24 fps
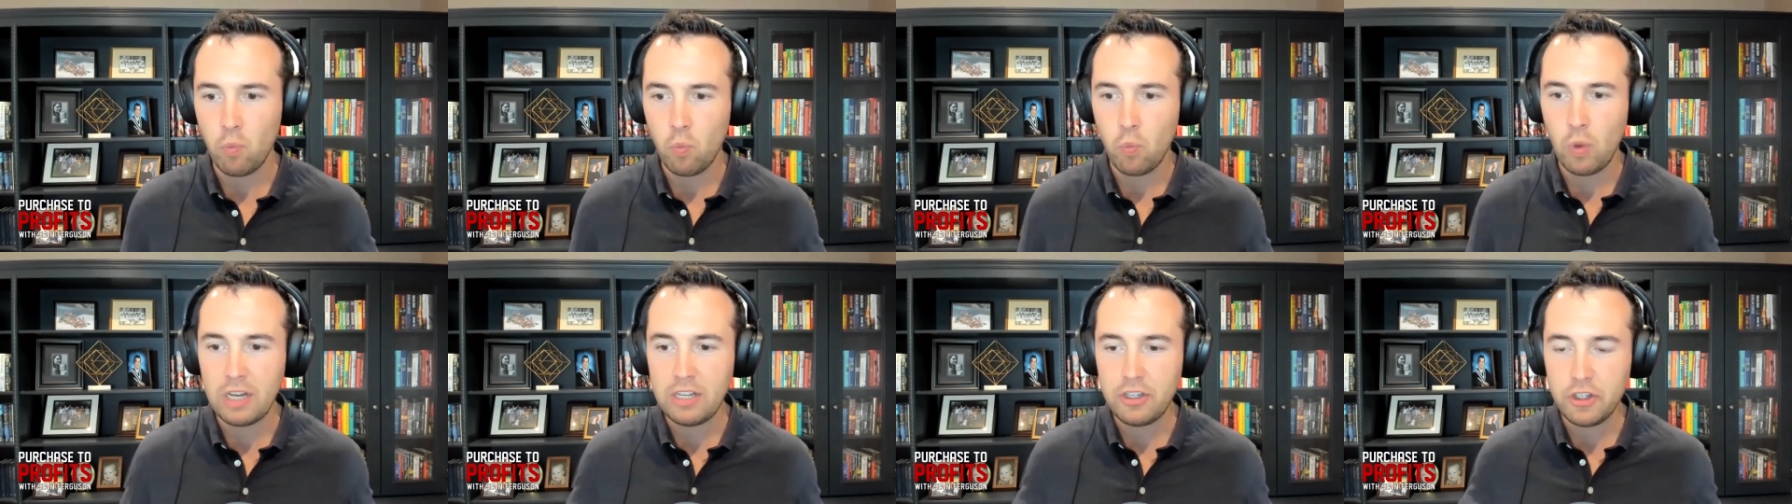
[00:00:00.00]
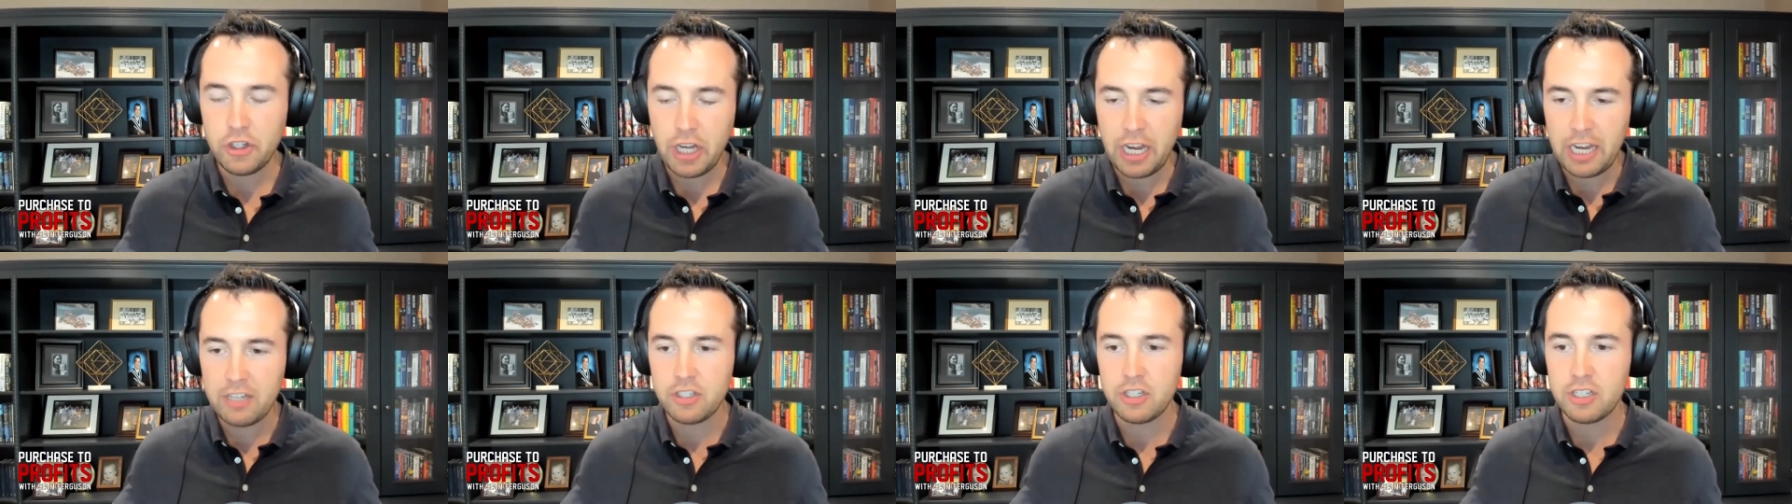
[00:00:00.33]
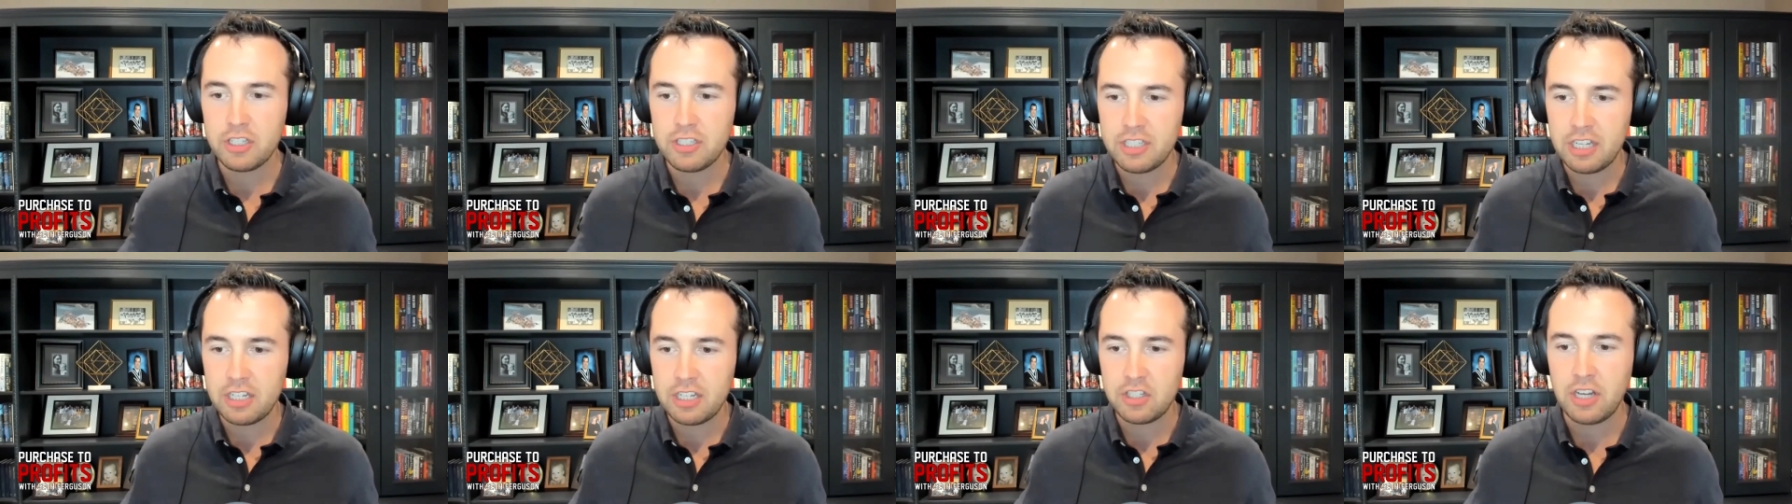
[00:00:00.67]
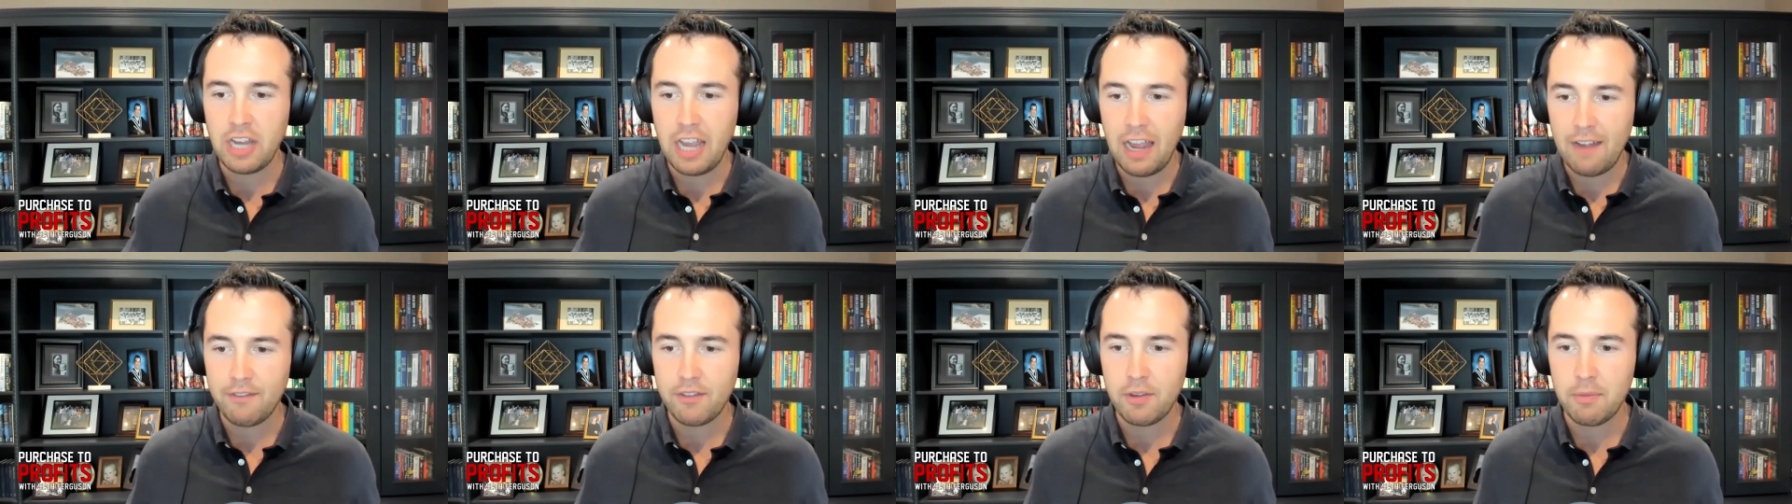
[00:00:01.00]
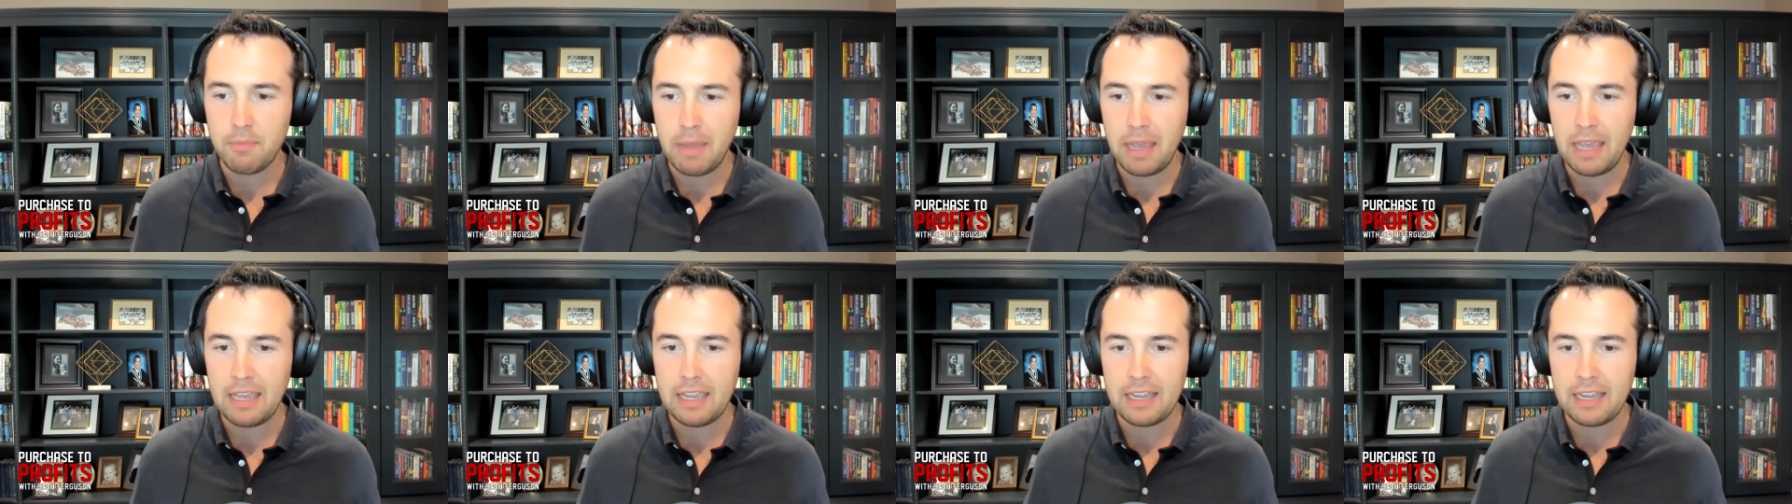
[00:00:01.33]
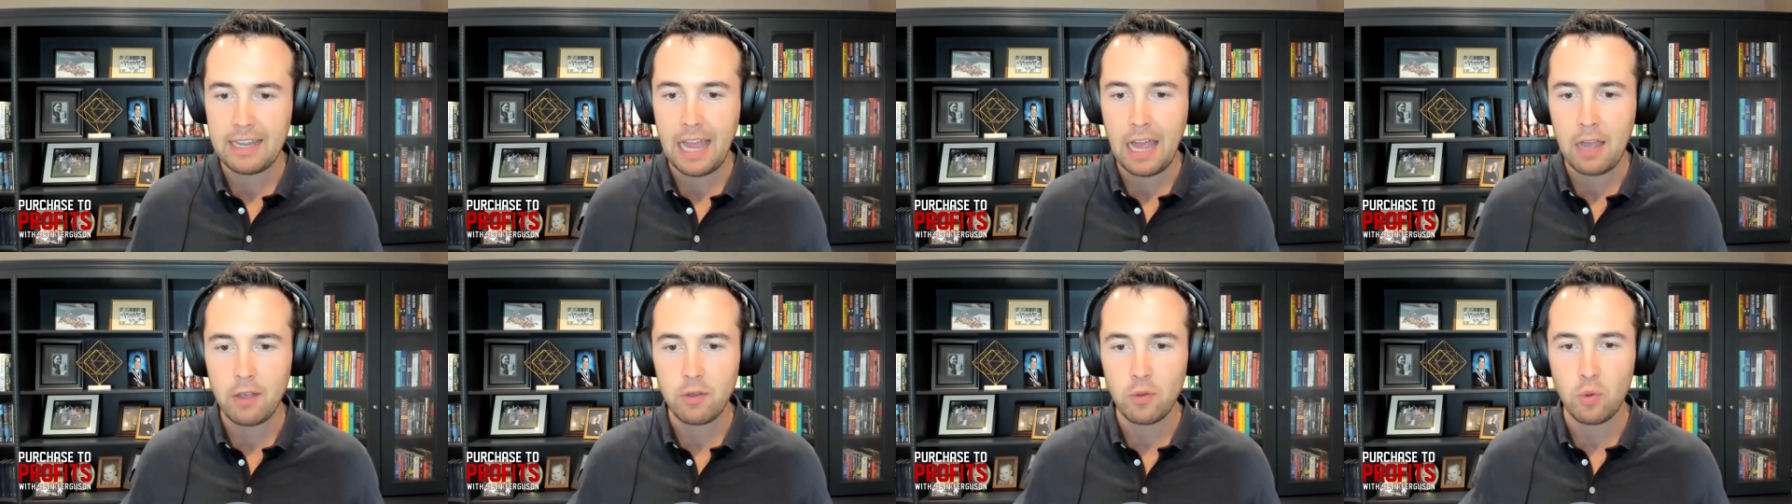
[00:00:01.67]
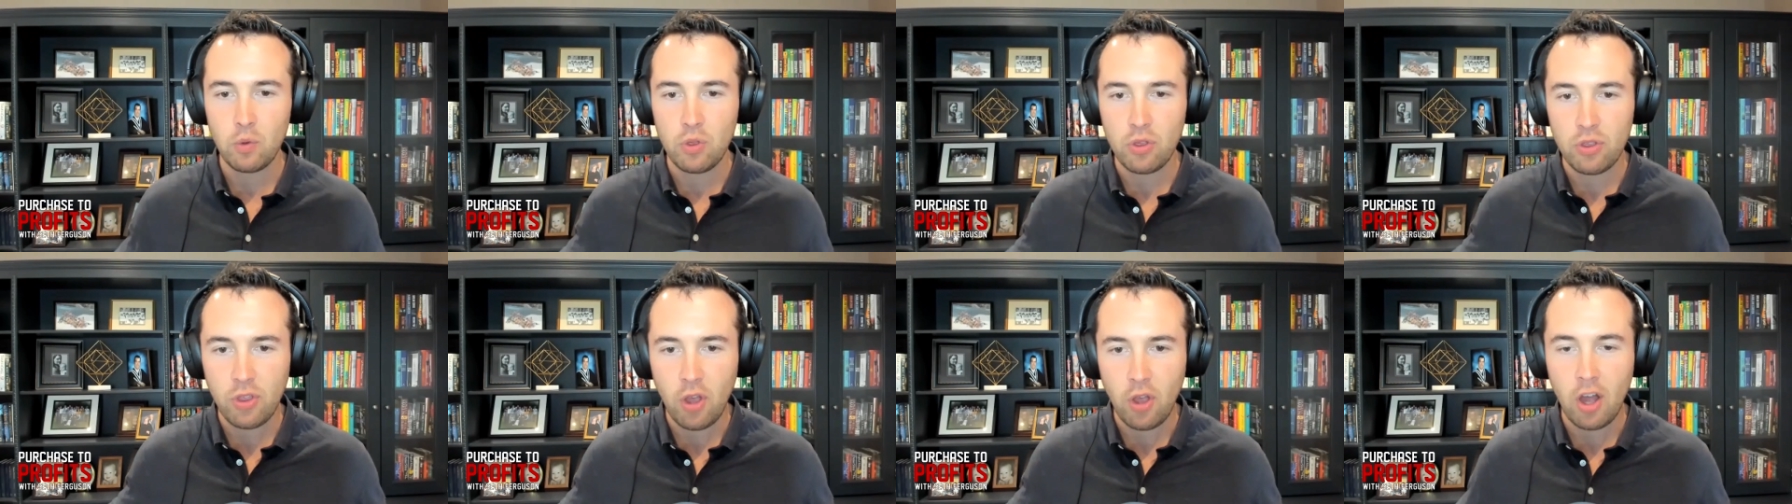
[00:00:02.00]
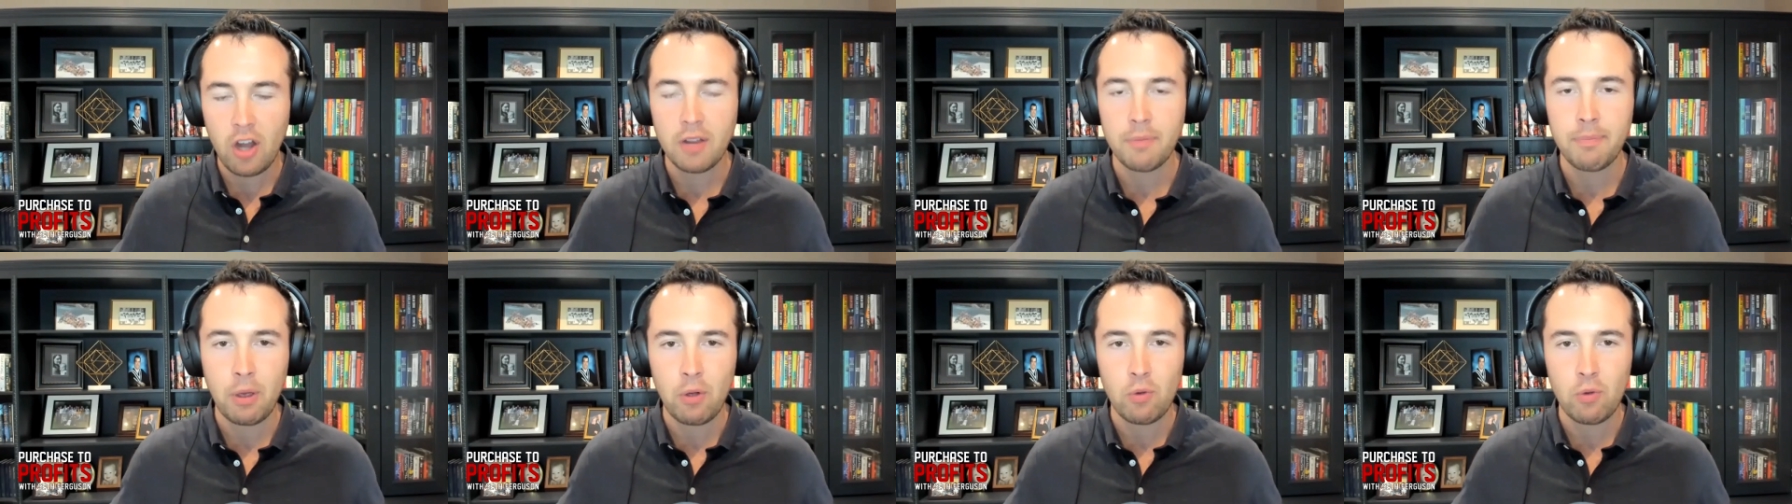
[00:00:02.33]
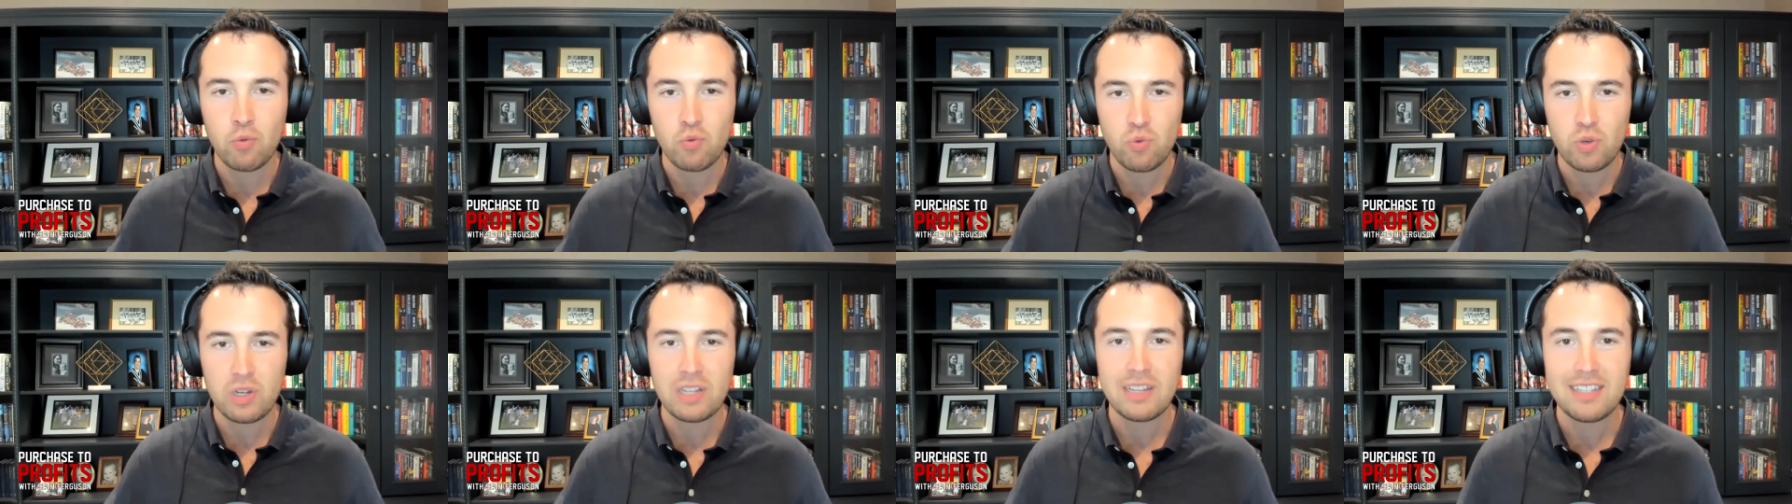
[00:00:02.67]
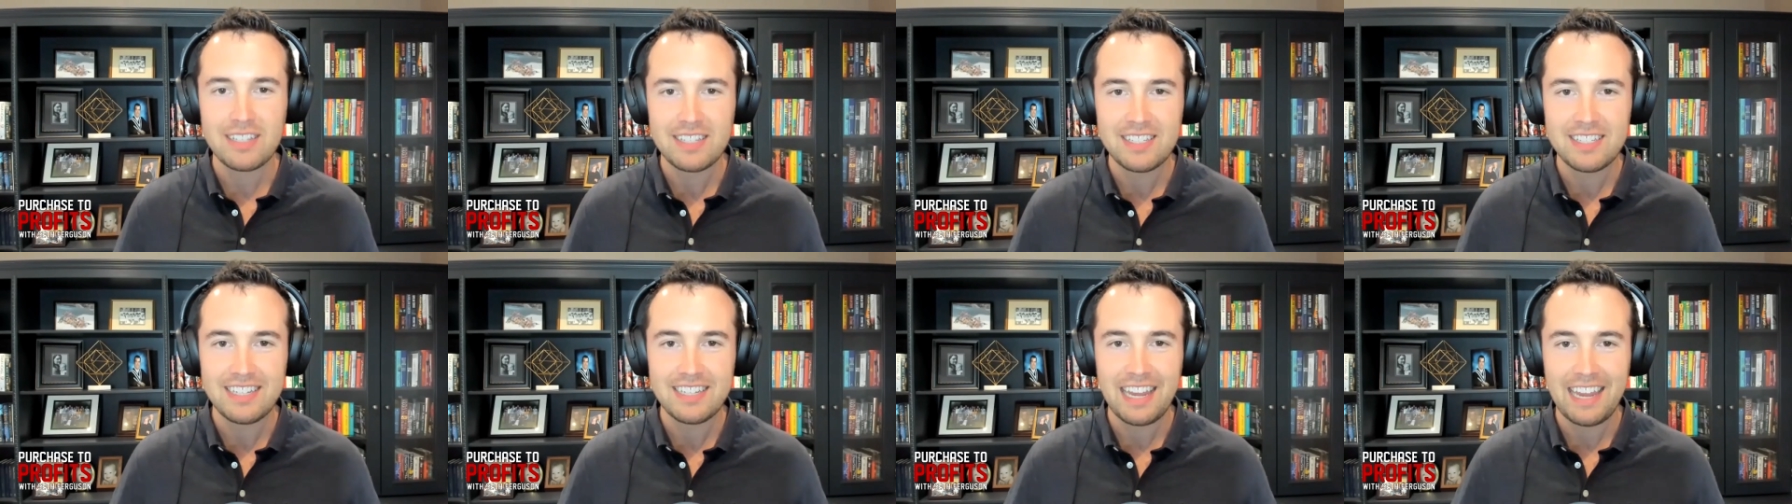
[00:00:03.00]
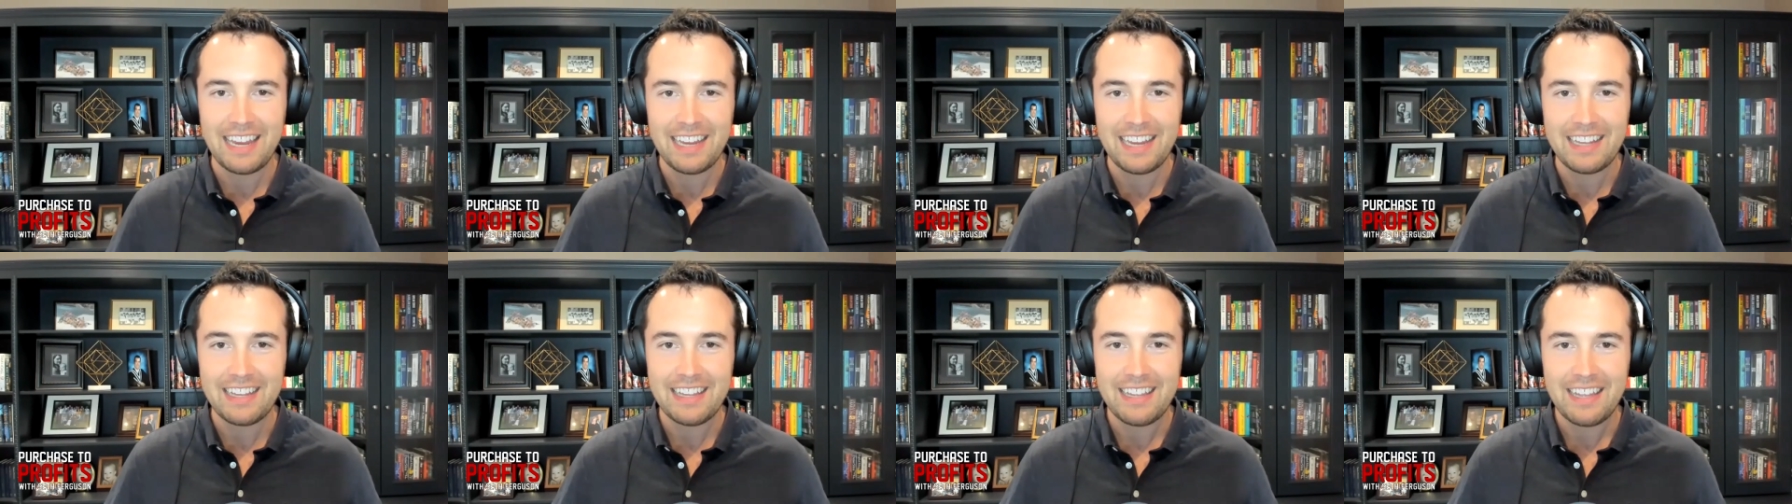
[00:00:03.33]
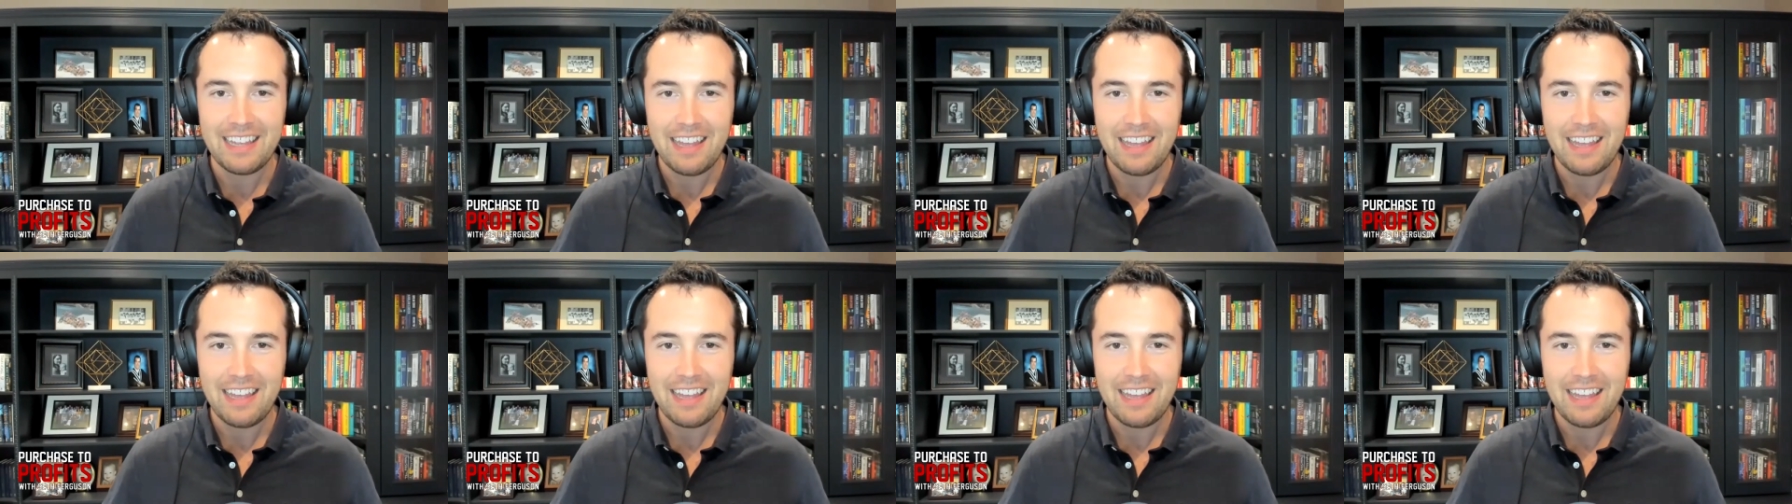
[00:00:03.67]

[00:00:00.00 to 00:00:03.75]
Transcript: what changes did you have to make in how you thought about real estate